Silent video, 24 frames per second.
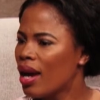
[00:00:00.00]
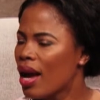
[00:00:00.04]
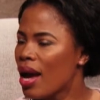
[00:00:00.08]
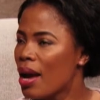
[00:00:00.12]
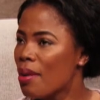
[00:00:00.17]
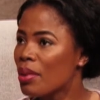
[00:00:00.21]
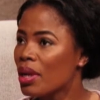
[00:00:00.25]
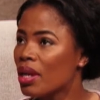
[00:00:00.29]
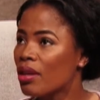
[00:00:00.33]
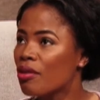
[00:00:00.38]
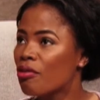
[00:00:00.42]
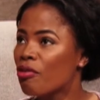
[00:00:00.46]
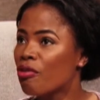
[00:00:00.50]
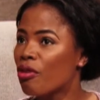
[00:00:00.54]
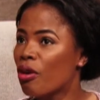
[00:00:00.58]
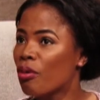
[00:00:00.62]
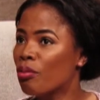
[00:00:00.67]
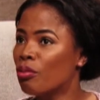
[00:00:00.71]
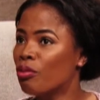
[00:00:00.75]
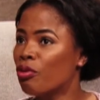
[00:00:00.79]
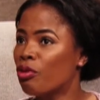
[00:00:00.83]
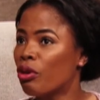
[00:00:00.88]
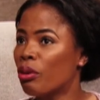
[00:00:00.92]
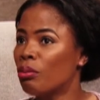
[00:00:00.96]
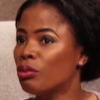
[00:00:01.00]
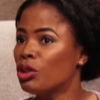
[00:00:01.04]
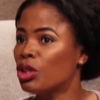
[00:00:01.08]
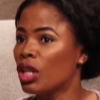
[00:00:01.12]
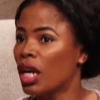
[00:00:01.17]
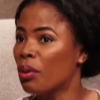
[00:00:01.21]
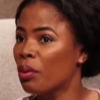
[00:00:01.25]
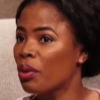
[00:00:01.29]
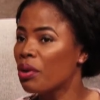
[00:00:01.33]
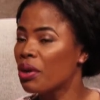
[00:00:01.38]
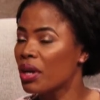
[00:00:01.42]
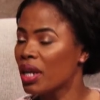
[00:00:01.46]
I mean, from
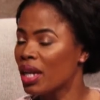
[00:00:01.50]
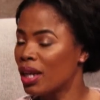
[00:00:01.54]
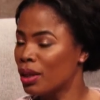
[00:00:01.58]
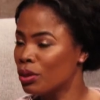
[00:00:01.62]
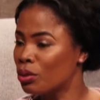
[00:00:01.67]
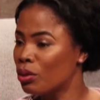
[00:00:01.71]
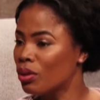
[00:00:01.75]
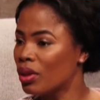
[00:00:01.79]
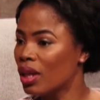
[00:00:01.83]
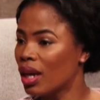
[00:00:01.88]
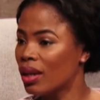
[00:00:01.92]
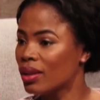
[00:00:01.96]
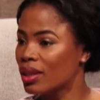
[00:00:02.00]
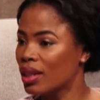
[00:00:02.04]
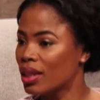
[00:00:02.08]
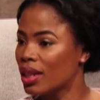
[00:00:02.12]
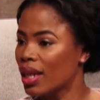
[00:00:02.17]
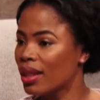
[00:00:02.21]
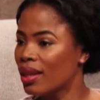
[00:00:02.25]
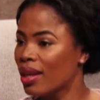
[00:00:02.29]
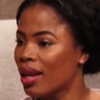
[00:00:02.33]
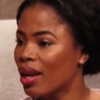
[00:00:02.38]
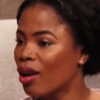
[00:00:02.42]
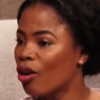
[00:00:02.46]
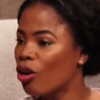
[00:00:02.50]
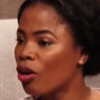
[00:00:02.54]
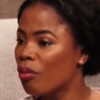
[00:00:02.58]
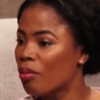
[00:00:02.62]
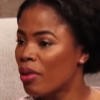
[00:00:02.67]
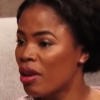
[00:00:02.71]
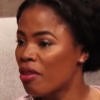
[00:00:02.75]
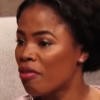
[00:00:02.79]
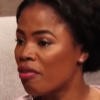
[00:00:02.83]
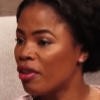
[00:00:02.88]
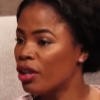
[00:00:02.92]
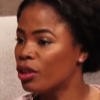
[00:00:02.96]
January year 2000, I think I got
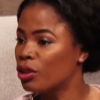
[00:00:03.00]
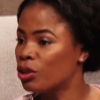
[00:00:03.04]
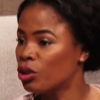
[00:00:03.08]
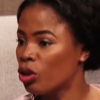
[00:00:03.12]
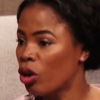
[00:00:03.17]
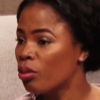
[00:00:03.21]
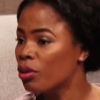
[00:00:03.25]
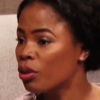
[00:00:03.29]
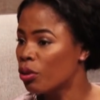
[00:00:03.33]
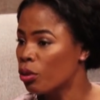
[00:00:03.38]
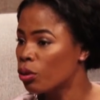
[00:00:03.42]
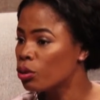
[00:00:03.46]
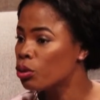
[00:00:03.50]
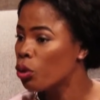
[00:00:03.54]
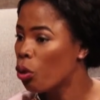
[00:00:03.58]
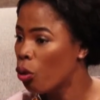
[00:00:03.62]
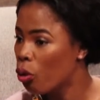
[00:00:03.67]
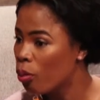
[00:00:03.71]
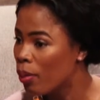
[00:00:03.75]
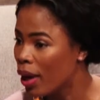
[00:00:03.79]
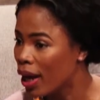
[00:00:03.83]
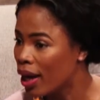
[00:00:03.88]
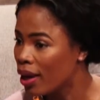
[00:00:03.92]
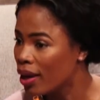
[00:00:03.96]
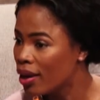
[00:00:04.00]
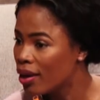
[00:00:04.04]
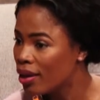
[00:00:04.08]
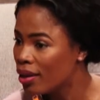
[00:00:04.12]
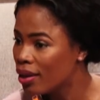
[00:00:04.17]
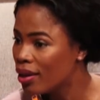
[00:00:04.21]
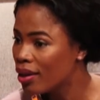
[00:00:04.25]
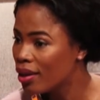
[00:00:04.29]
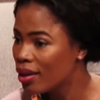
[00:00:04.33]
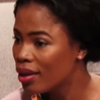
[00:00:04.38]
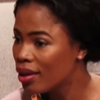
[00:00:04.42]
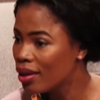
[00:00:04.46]
my first job in October.
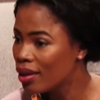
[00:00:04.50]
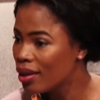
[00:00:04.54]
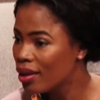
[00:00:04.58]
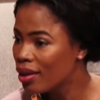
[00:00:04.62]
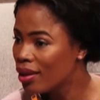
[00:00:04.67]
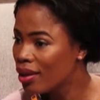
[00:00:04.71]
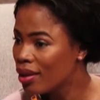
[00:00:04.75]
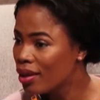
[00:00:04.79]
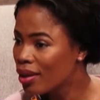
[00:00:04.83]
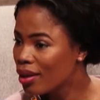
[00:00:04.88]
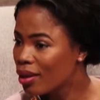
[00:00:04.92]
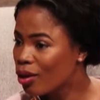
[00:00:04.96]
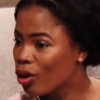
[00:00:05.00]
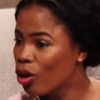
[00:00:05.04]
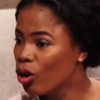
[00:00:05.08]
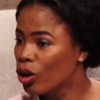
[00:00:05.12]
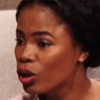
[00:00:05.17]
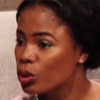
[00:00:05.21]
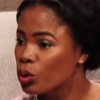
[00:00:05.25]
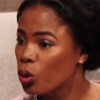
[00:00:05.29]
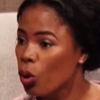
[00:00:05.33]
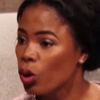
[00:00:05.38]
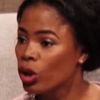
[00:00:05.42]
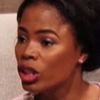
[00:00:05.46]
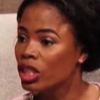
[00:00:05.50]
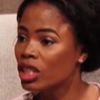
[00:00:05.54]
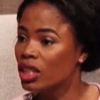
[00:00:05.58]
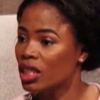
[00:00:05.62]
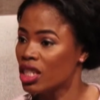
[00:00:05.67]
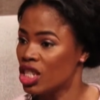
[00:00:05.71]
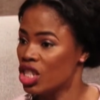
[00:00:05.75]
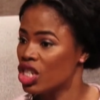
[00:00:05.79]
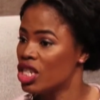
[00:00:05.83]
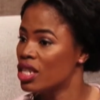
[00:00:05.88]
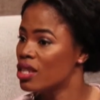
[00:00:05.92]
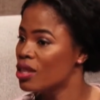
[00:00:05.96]
Going to
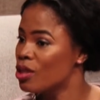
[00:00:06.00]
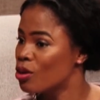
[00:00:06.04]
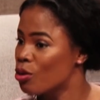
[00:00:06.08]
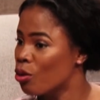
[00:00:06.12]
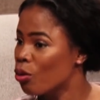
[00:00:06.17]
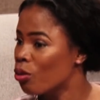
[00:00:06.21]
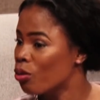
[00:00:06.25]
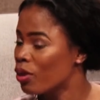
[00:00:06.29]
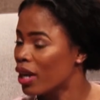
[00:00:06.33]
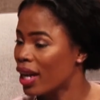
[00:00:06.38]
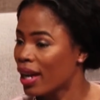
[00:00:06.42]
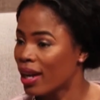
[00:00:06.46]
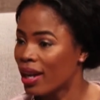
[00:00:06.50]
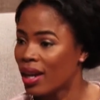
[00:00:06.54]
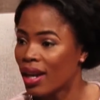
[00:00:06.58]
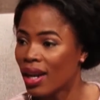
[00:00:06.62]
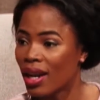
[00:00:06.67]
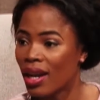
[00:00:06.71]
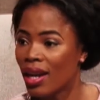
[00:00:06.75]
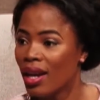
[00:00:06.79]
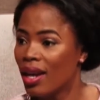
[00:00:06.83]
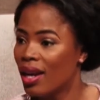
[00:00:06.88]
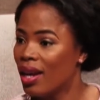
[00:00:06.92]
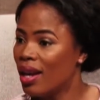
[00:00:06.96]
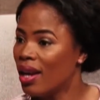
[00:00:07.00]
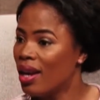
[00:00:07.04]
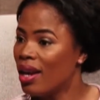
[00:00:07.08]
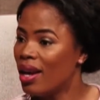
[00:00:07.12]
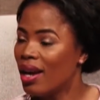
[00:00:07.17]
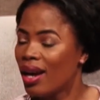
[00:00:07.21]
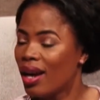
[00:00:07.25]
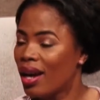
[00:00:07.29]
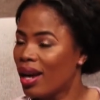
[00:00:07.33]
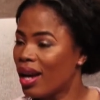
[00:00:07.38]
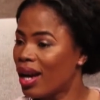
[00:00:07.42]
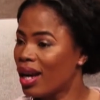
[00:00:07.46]
auditions though, like,
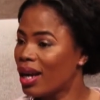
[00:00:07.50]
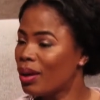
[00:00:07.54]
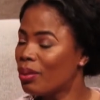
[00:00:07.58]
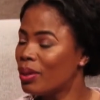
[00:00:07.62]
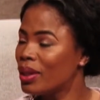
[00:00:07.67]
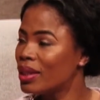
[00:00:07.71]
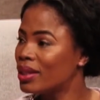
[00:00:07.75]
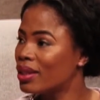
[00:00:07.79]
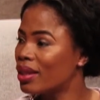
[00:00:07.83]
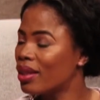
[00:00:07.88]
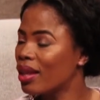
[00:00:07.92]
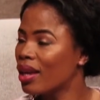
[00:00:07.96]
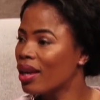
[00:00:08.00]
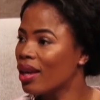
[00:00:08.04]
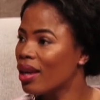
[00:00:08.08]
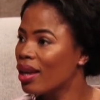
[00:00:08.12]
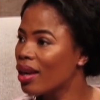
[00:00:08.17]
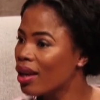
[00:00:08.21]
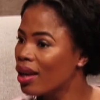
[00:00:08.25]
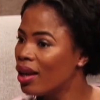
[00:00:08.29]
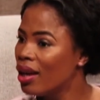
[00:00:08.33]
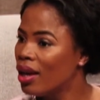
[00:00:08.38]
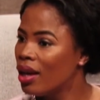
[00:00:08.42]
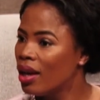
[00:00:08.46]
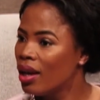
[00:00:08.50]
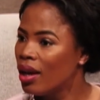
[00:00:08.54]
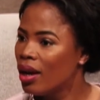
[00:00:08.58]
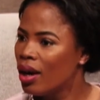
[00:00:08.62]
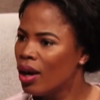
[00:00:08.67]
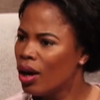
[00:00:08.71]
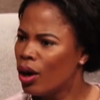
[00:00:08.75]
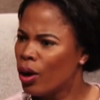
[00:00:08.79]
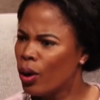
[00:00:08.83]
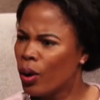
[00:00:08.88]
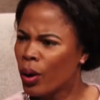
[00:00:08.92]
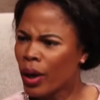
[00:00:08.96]
I was thinking,
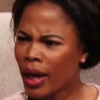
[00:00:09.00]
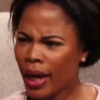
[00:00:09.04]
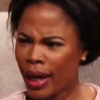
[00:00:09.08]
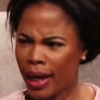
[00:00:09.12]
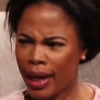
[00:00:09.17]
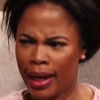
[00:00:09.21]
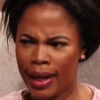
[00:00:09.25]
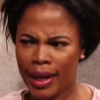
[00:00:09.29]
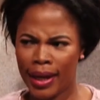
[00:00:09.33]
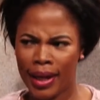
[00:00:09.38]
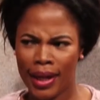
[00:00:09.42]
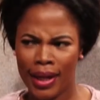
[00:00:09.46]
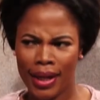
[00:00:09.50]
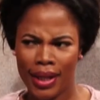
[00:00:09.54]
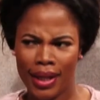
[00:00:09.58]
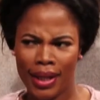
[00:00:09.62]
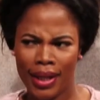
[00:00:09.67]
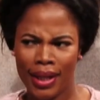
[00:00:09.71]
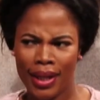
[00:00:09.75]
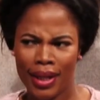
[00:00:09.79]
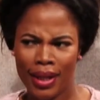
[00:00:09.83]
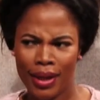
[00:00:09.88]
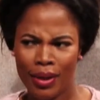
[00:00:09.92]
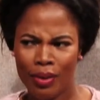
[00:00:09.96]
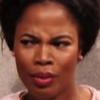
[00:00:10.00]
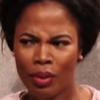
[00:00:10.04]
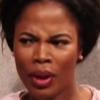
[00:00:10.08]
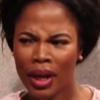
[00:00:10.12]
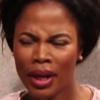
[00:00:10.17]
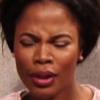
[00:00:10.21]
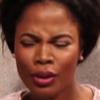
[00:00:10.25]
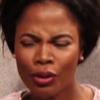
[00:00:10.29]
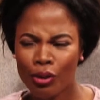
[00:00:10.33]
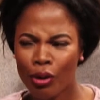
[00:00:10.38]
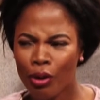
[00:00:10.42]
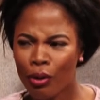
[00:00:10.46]
okay,
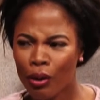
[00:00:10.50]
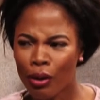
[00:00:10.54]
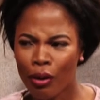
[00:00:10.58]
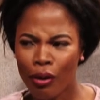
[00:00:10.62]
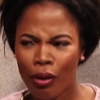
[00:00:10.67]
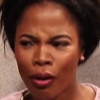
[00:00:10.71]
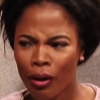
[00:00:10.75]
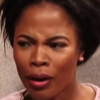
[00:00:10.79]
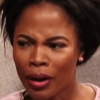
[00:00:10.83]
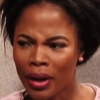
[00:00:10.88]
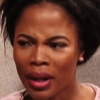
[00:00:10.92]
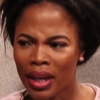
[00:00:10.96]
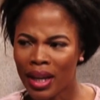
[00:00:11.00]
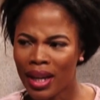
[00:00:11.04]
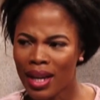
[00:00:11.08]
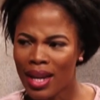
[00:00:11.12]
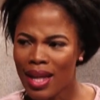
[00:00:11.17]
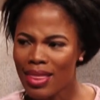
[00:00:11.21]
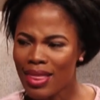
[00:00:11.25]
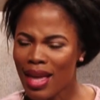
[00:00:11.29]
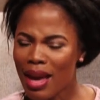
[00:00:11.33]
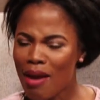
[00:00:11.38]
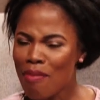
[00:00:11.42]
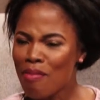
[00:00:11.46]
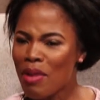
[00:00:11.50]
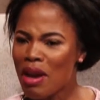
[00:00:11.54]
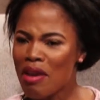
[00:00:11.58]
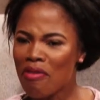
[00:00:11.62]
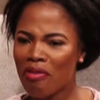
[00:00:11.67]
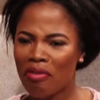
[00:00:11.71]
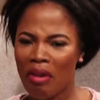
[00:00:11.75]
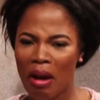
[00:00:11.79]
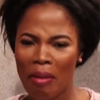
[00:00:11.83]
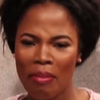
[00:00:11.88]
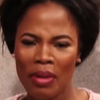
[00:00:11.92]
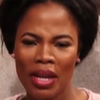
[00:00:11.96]
what is going on? Then my
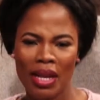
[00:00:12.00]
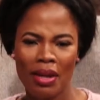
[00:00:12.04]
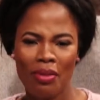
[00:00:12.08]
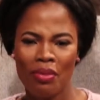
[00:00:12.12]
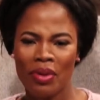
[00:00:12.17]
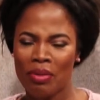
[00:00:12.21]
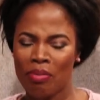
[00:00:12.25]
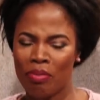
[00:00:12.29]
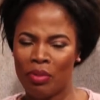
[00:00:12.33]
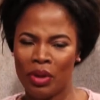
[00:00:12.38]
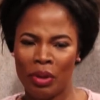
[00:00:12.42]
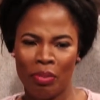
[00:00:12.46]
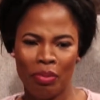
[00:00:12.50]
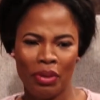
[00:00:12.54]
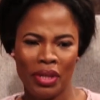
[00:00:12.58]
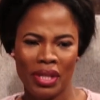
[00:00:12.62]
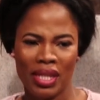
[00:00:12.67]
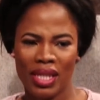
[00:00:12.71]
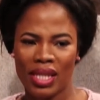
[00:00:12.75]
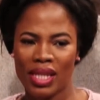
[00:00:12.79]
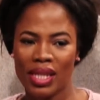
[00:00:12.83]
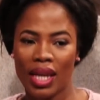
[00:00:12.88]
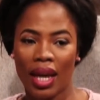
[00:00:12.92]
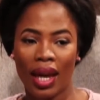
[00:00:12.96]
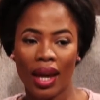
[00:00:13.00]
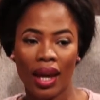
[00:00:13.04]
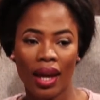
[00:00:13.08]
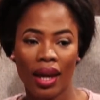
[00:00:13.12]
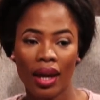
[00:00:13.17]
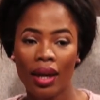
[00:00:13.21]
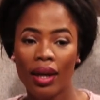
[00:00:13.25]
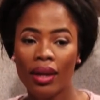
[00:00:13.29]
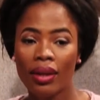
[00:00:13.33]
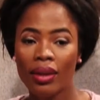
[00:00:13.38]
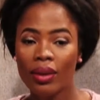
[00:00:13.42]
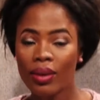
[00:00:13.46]
family were busy saying,
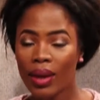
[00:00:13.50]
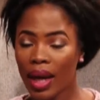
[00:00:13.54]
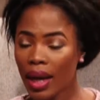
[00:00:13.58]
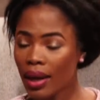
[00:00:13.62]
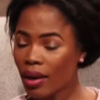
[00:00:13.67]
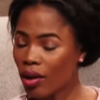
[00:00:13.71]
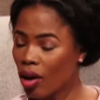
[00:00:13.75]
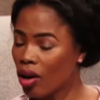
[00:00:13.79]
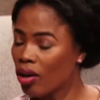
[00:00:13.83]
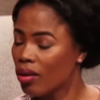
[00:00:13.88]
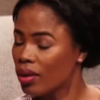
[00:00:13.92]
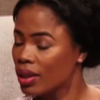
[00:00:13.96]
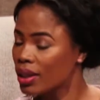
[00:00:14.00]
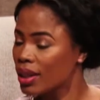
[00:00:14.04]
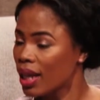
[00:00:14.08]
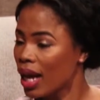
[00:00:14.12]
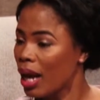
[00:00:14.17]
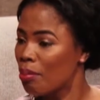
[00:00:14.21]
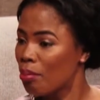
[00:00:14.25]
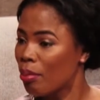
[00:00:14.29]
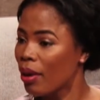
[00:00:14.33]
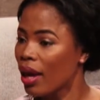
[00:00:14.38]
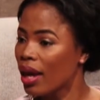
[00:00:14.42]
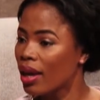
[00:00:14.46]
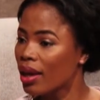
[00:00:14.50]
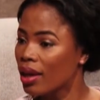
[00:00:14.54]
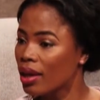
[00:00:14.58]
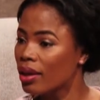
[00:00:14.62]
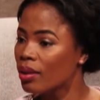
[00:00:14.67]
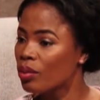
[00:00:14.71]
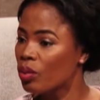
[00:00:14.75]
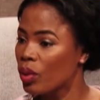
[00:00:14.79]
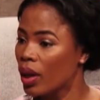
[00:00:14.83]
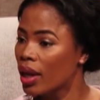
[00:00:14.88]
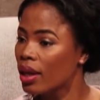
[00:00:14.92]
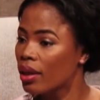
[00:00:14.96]
you can always come back
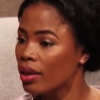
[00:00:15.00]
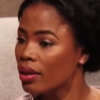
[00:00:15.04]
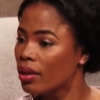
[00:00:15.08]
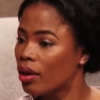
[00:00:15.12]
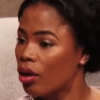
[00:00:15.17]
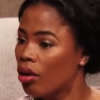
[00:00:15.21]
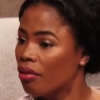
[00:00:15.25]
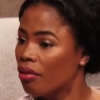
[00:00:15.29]
and work in the